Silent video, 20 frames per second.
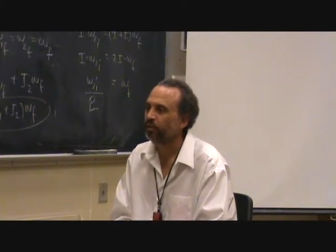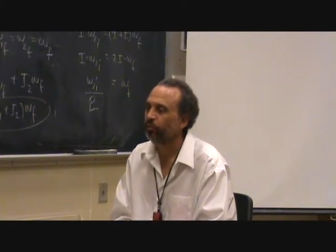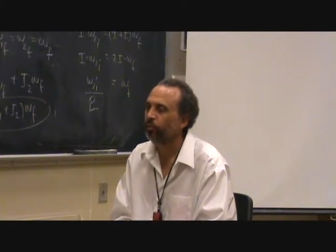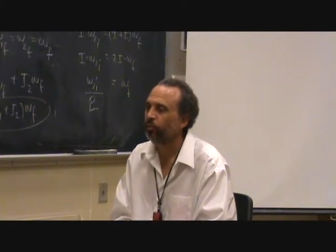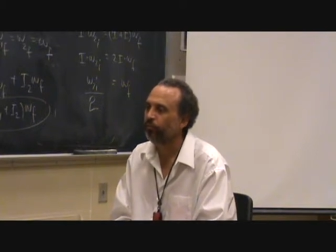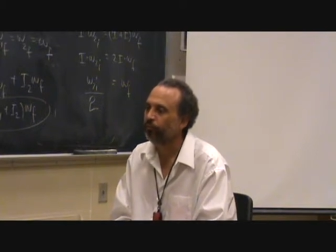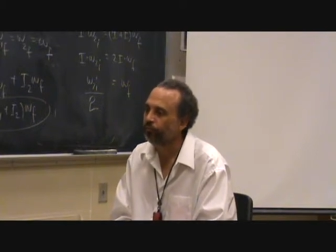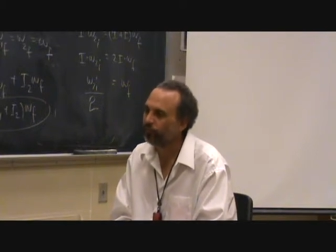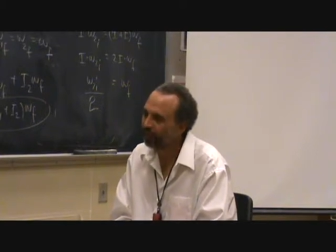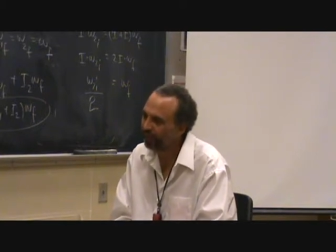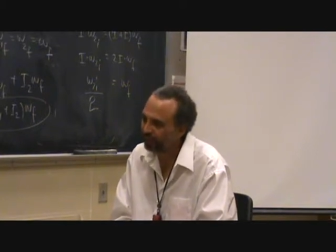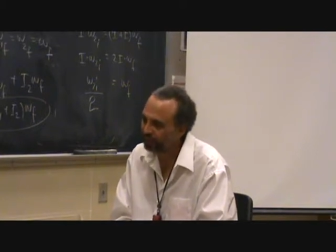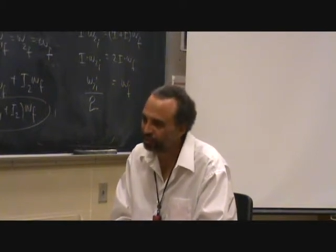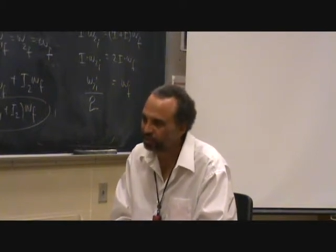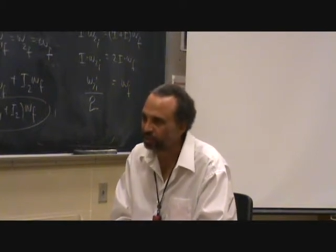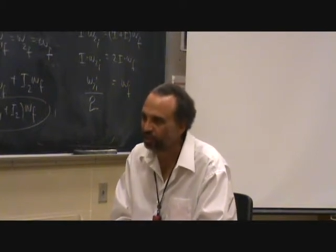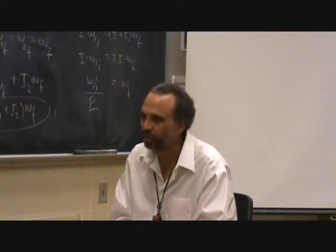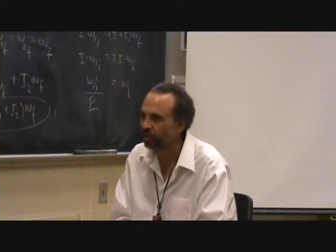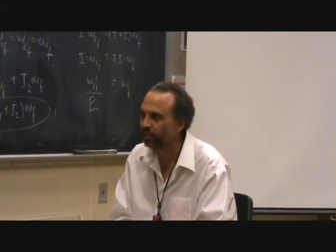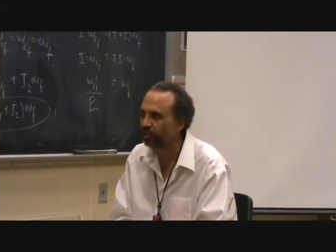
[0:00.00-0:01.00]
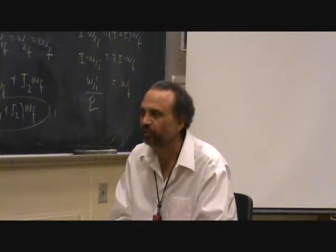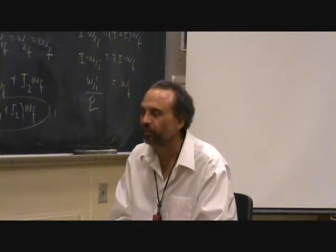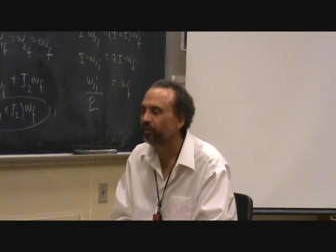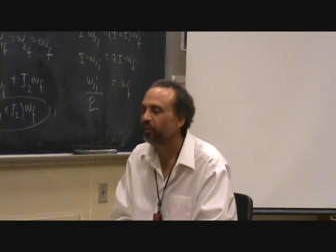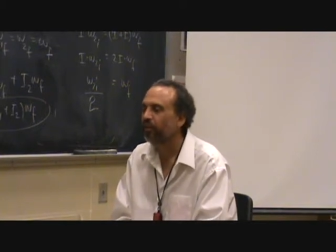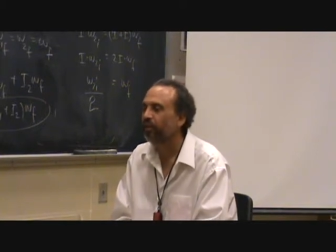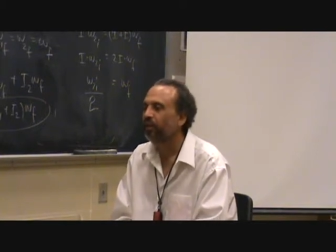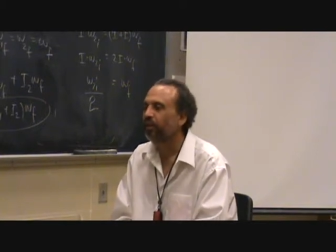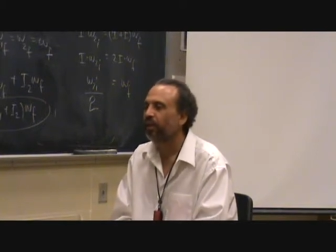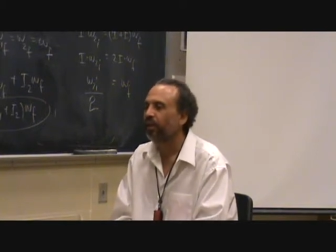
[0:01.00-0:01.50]

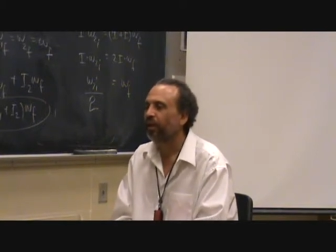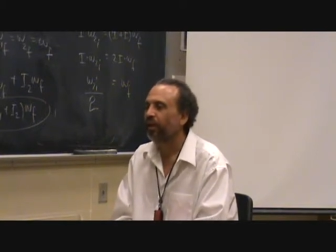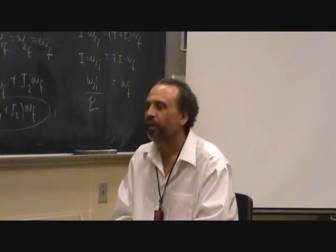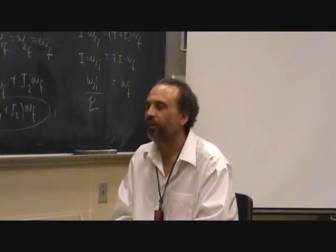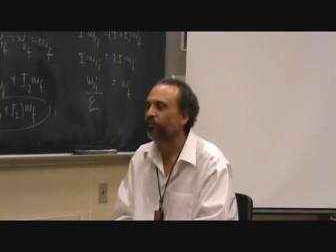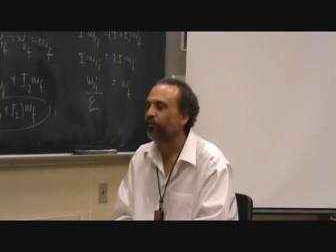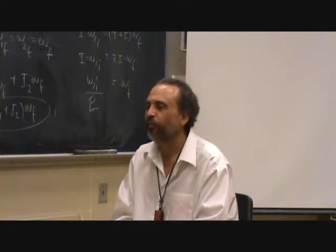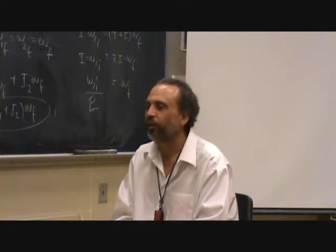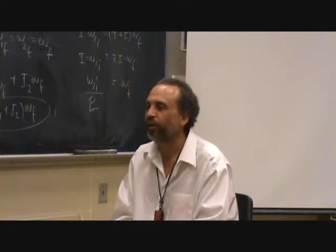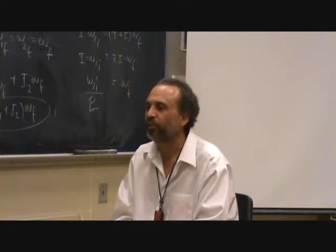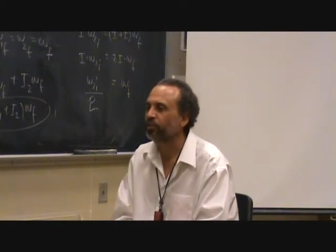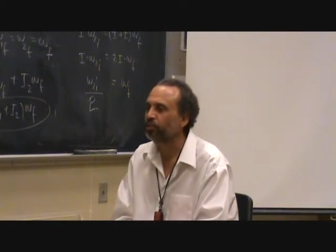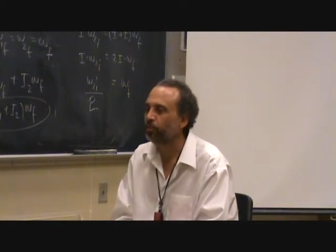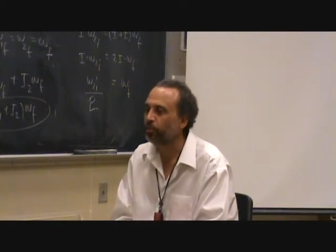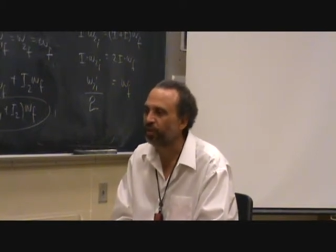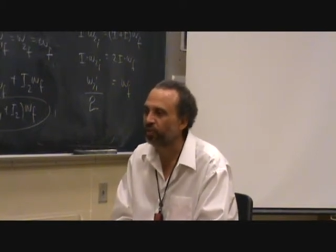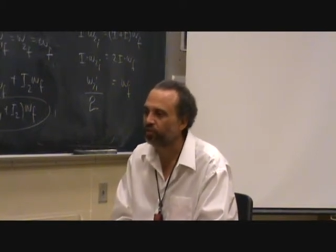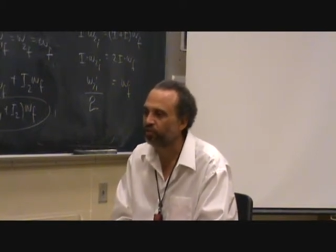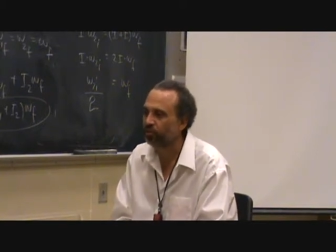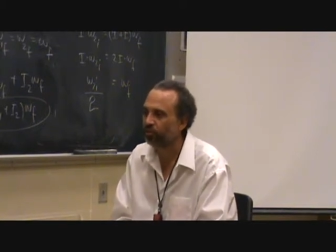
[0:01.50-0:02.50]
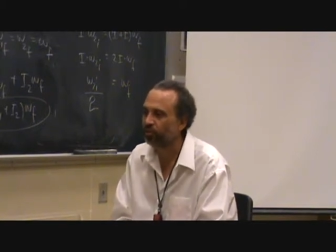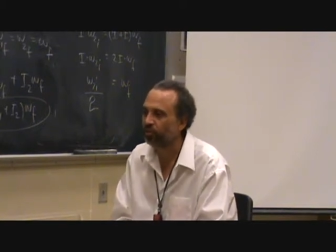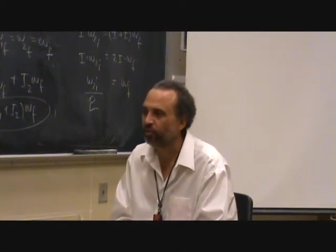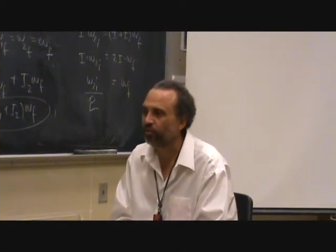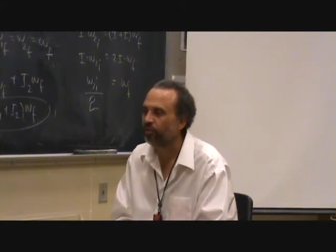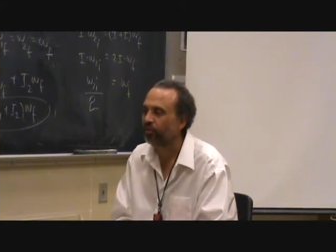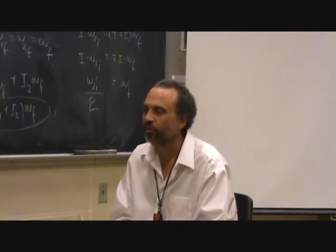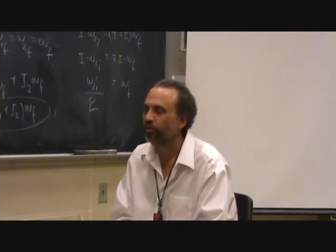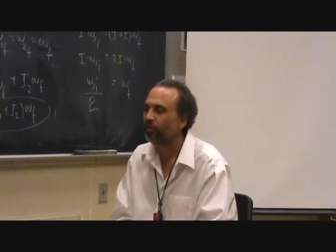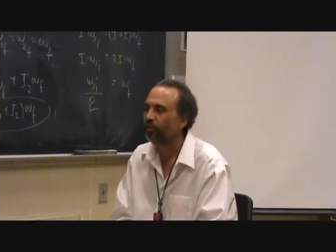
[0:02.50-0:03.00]
reflection and transmission